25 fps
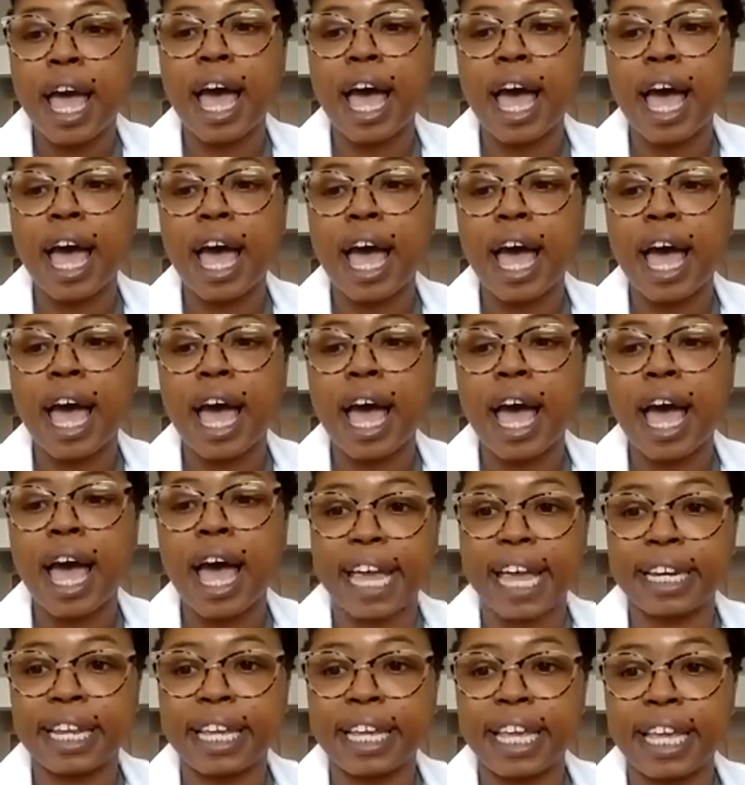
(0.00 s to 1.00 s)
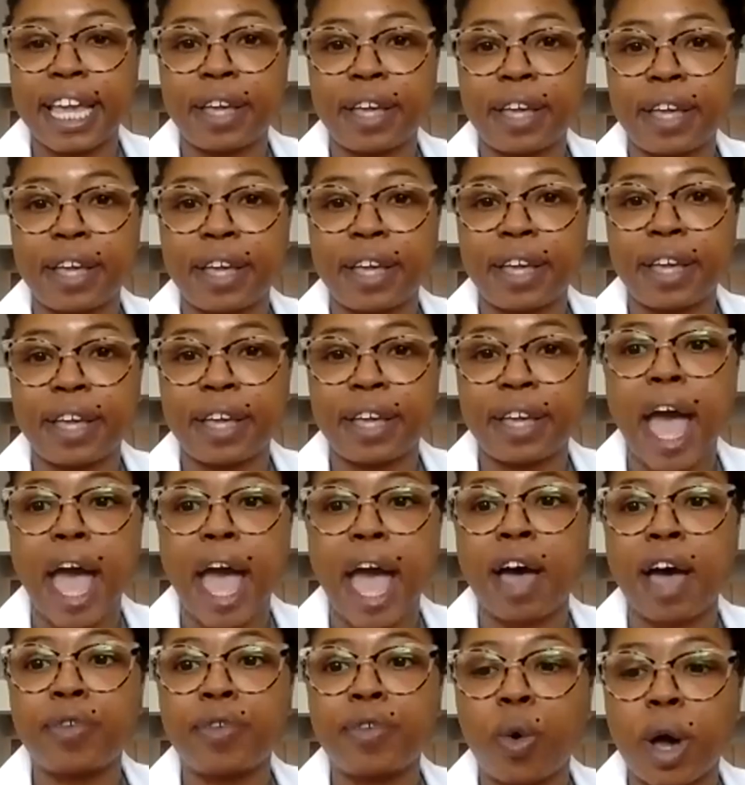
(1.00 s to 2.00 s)
Again, if you
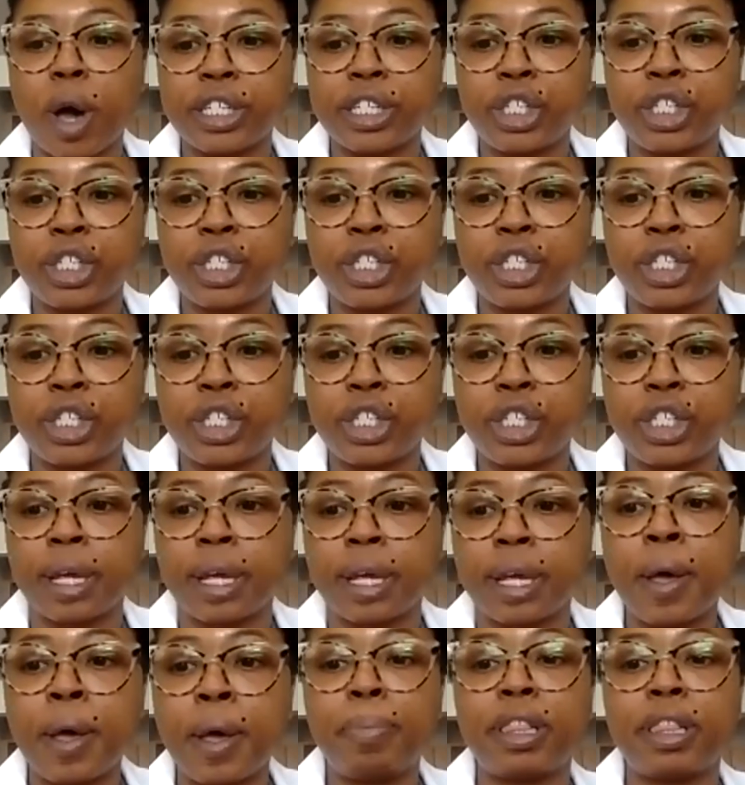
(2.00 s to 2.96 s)
have a question,